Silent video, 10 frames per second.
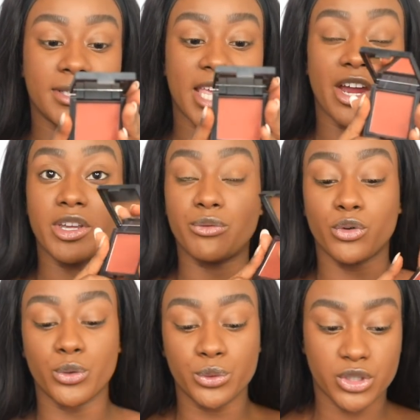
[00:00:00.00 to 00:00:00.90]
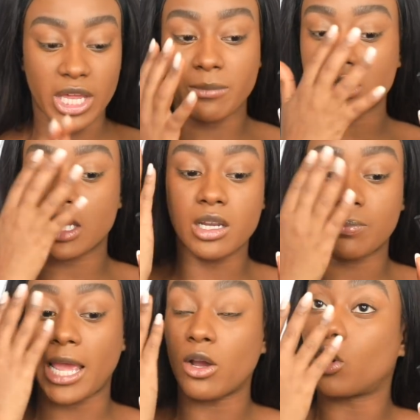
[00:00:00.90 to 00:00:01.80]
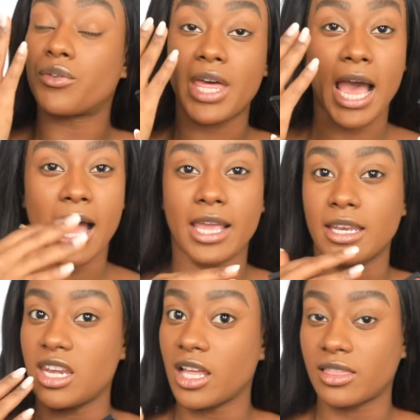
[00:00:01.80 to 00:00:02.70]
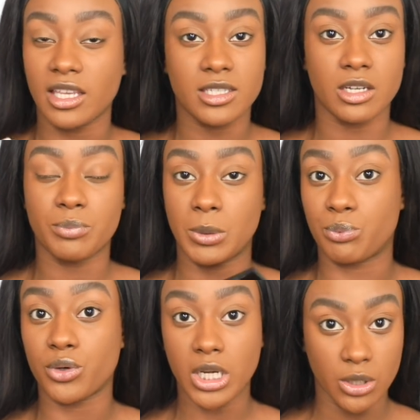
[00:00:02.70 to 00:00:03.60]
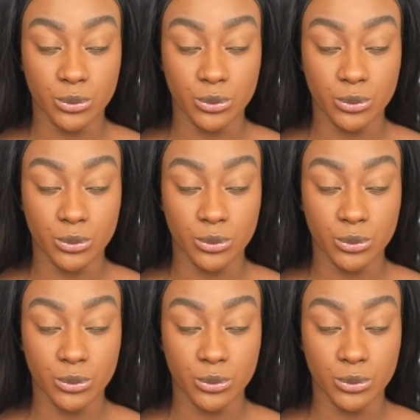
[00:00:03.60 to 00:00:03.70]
Terry Rouge, and I'm just gonna apply all over the eye. Nothing, is gonna be pretty